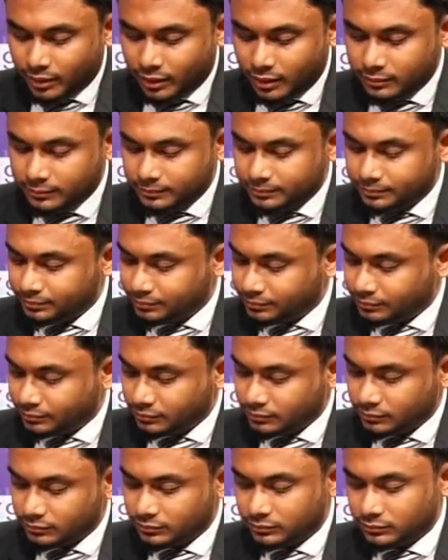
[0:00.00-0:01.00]
it's
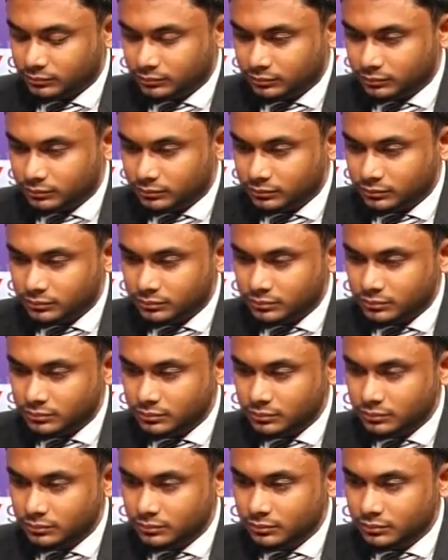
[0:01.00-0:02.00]
um, you
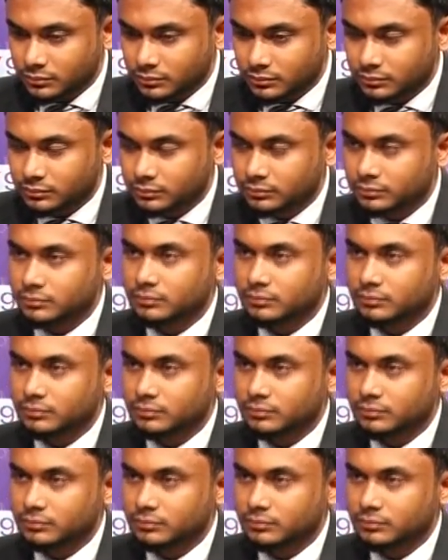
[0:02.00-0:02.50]
know, uh,